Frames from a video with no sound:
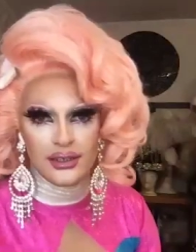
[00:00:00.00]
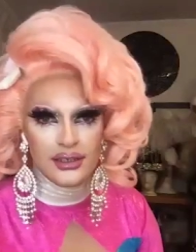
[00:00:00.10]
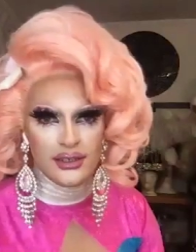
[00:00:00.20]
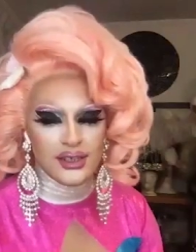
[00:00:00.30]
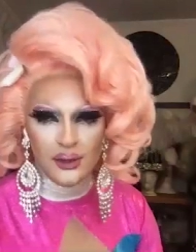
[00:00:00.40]

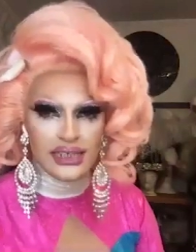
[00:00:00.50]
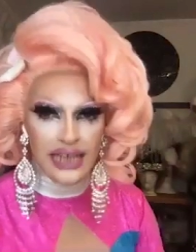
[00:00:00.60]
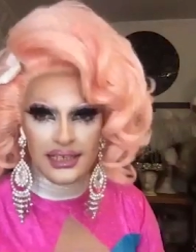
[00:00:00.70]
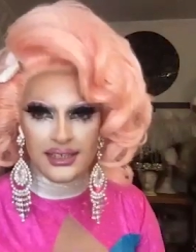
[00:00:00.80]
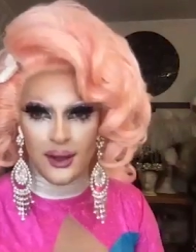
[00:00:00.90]
You're so
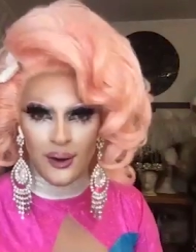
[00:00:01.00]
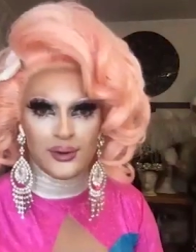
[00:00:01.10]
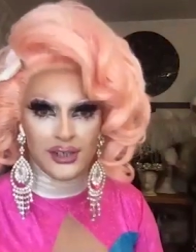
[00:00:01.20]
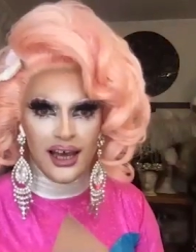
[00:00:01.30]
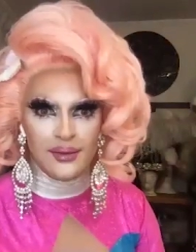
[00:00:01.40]
tense the whole
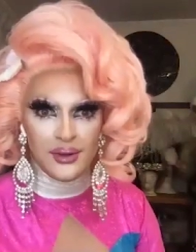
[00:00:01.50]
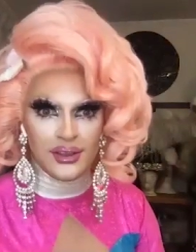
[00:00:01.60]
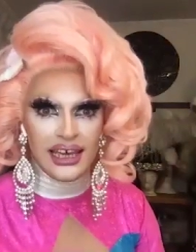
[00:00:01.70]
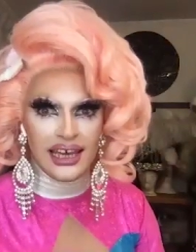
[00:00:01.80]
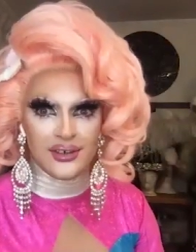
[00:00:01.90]
time you're
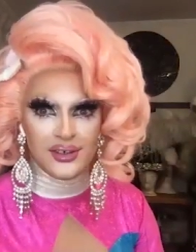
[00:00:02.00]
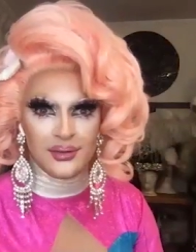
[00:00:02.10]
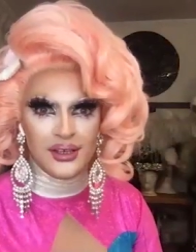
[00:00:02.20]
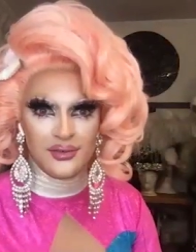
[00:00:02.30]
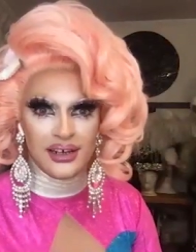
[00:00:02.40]
there. Do you know what I
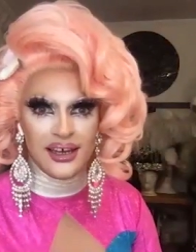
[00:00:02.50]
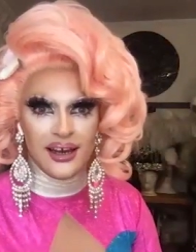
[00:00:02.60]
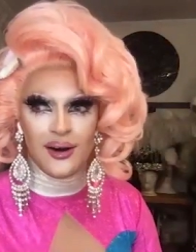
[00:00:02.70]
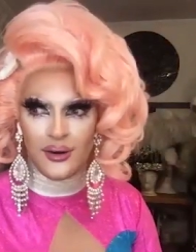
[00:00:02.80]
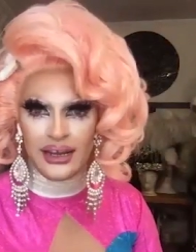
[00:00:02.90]
mean? You really
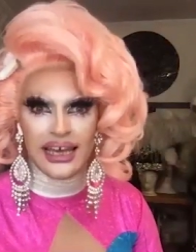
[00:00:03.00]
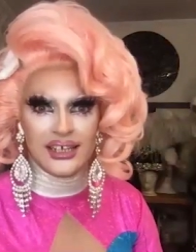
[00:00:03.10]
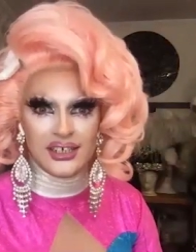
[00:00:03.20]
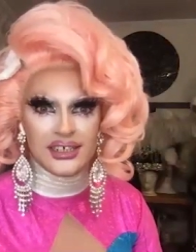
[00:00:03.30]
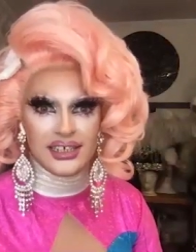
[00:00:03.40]
are on
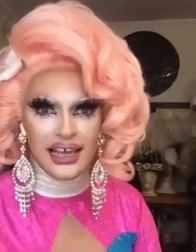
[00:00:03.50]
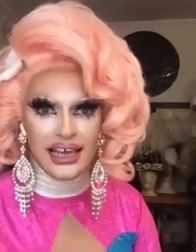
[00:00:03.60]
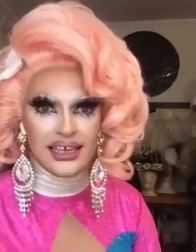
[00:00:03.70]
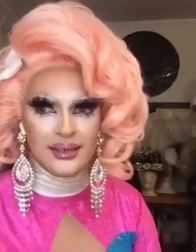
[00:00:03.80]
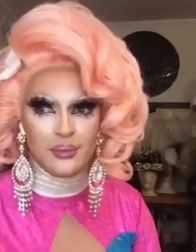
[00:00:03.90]
edge to
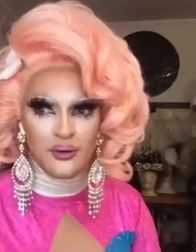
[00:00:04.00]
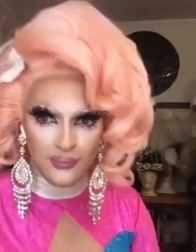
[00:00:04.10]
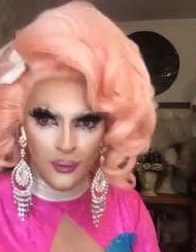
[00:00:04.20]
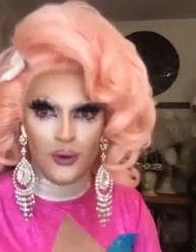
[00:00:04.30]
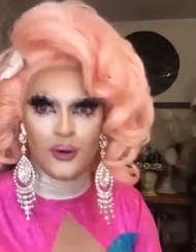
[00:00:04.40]
like
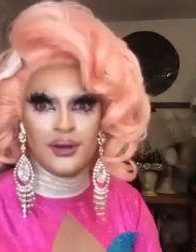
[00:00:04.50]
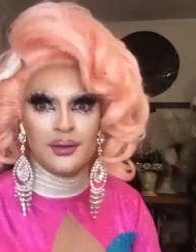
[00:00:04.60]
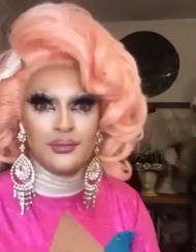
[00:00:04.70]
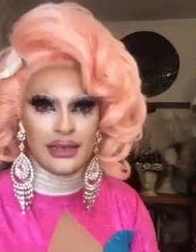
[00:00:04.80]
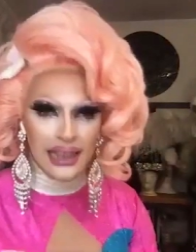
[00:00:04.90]
perform
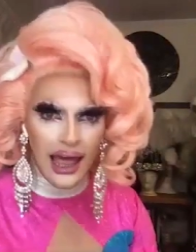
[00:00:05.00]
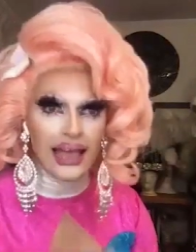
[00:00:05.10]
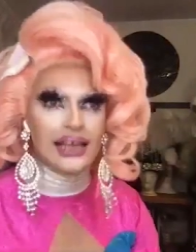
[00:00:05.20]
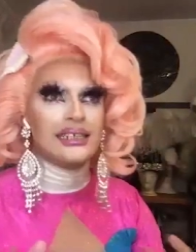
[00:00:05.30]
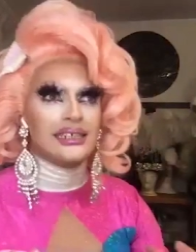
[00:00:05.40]
and be
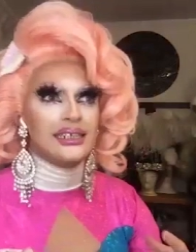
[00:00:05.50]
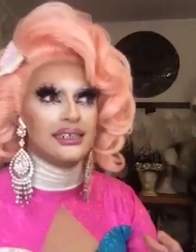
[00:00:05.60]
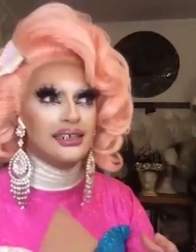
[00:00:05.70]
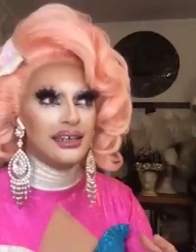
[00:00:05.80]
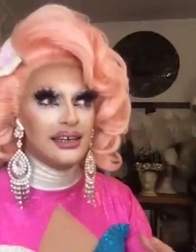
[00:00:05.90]
liked and
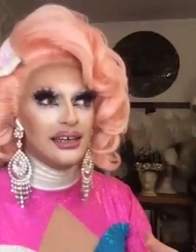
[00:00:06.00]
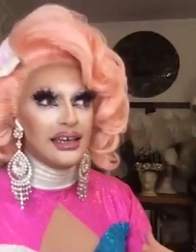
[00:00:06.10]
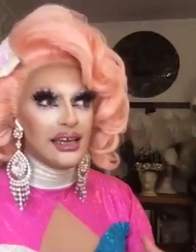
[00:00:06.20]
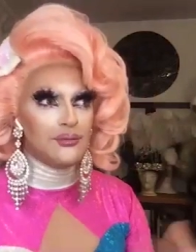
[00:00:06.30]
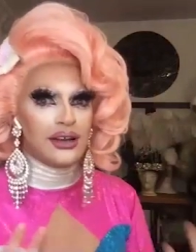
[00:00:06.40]

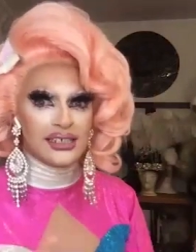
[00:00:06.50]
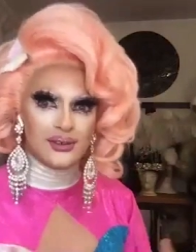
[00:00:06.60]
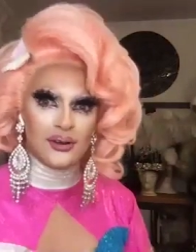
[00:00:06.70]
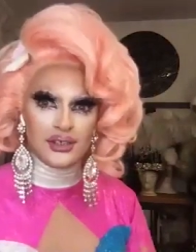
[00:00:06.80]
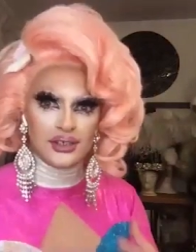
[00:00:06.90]
impress
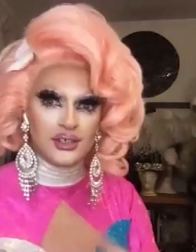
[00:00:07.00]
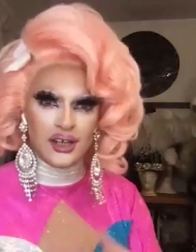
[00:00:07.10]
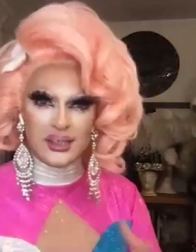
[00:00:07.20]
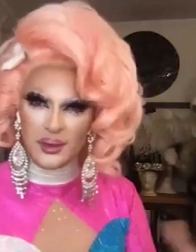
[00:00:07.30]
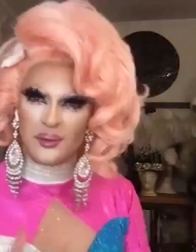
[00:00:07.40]
not just the
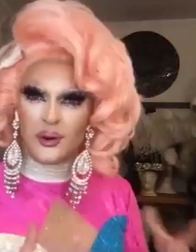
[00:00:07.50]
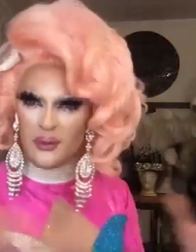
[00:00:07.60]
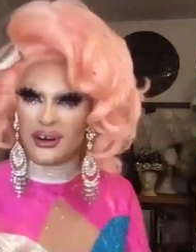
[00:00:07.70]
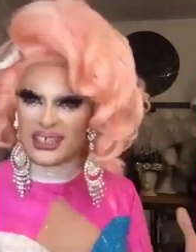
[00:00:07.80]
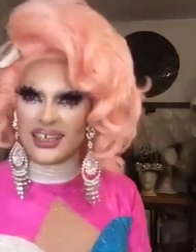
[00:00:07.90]
judges, but you want to
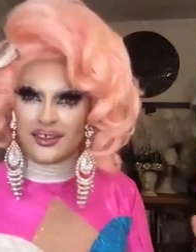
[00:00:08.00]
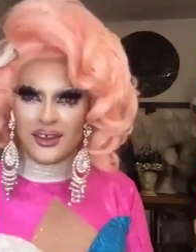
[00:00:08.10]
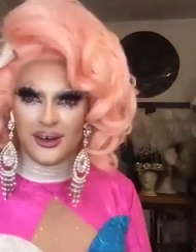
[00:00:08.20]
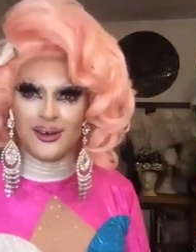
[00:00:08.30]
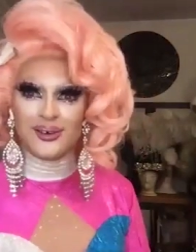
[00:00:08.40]
impress the other
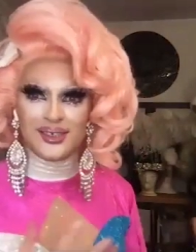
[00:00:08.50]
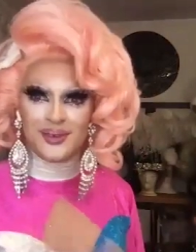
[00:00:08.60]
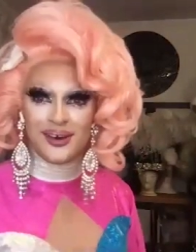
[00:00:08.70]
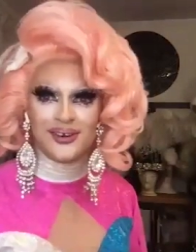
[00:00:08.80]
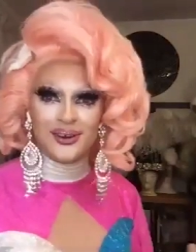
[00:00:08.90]
girls as
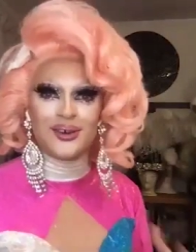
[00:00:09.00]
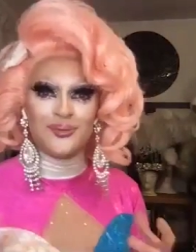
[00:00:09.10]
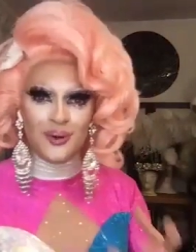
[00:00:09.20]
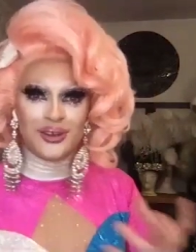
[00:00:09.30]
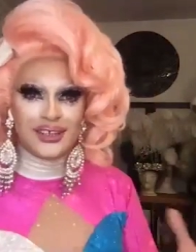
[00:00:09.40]
well. You
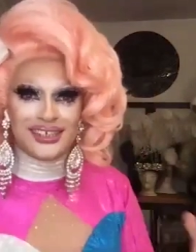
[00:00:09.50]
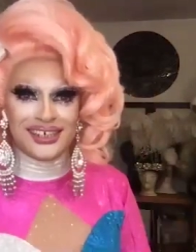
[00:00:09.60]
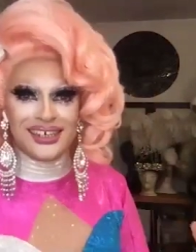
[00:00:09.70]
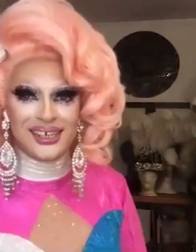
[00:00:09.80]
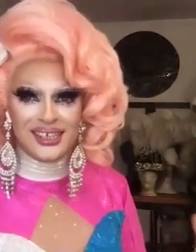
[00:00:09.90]
want
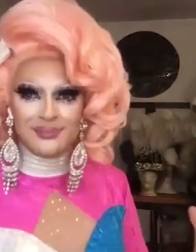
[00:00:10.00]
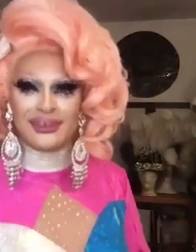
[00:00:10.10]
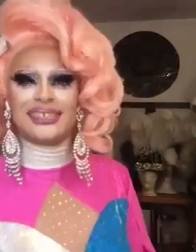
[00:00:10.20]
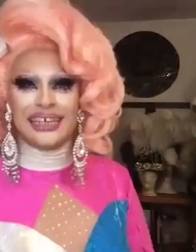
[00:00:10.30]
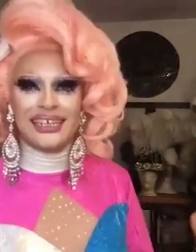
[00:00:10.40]
to be
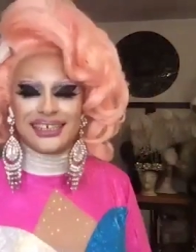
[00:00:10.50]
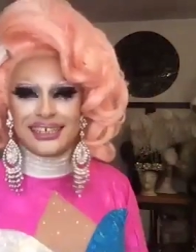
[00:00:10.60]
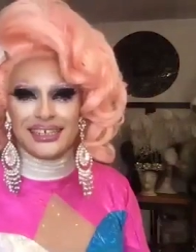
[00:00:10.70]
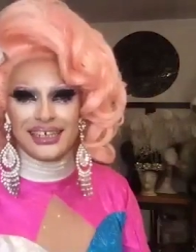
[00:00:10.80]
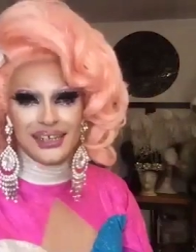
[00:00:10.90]
seen as a
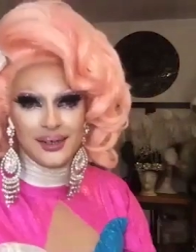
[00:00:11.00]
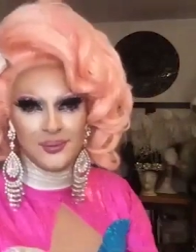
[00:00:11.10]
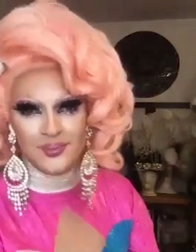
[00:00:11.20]
contender.